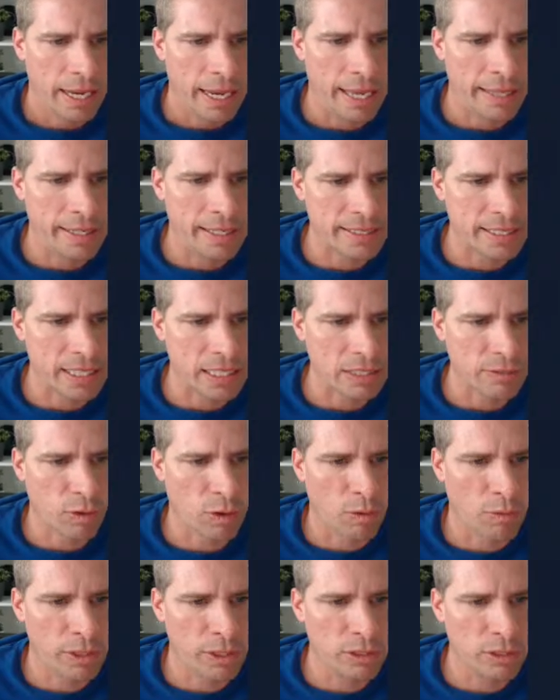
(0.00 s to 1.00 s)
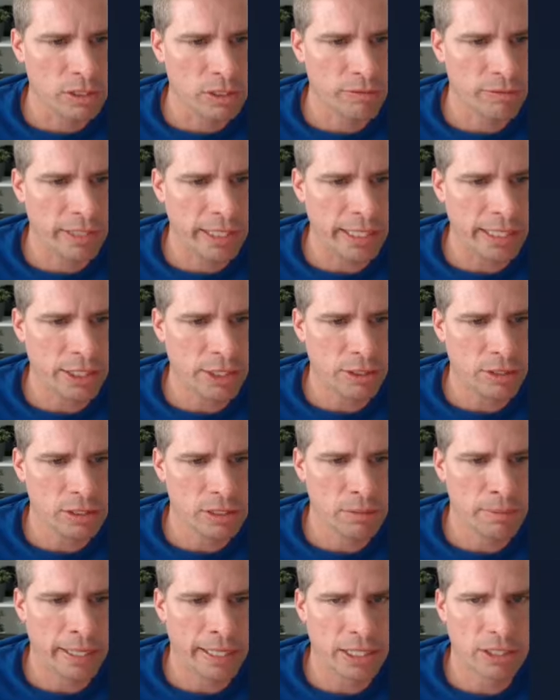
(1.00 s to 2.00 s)
And then it says for a reduced fee, choose
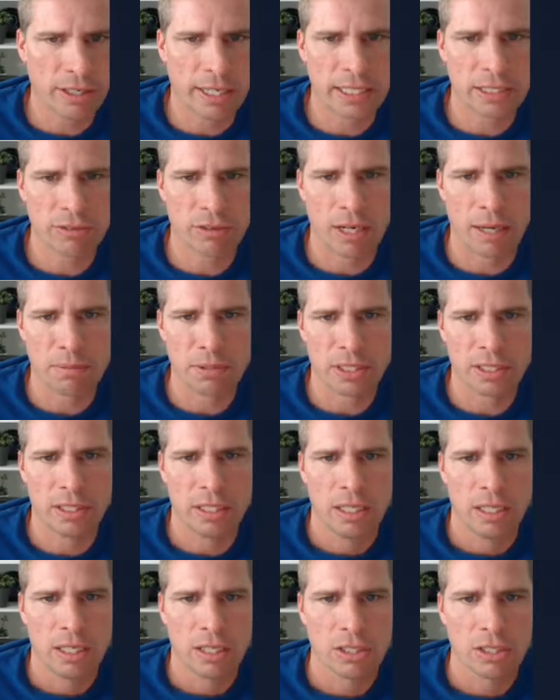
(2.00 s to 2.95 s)
the bank transfer option.